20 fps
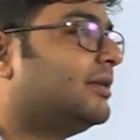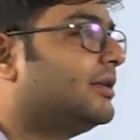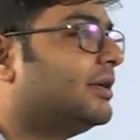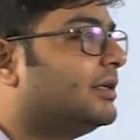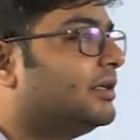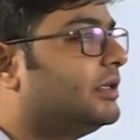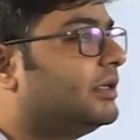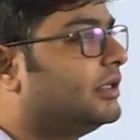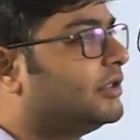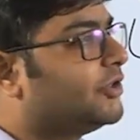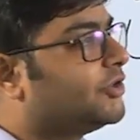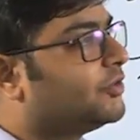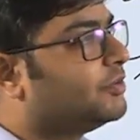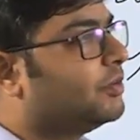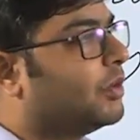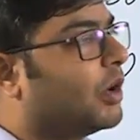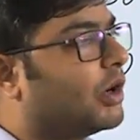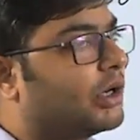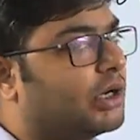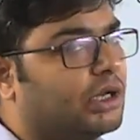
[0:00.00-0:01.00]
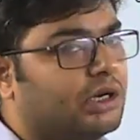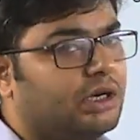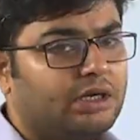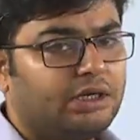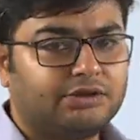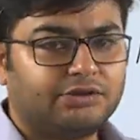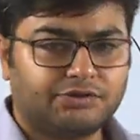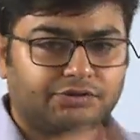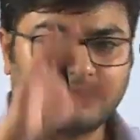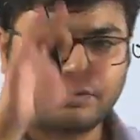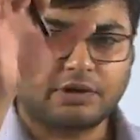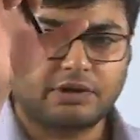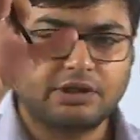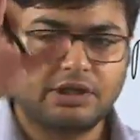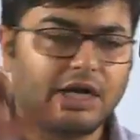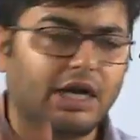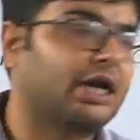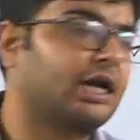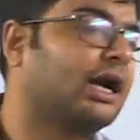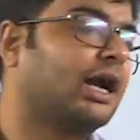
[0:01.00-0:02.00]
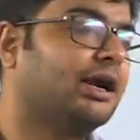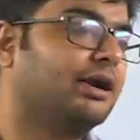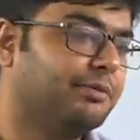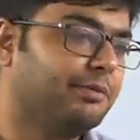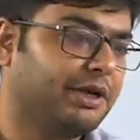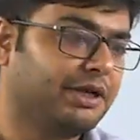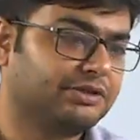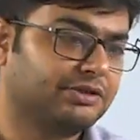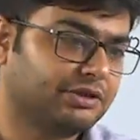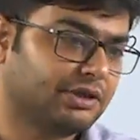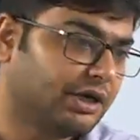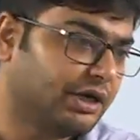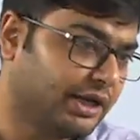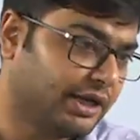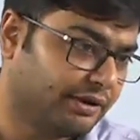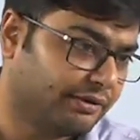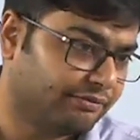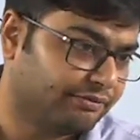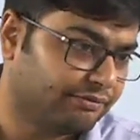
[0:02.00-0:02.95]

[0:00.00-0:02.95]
that this model is for the academic study.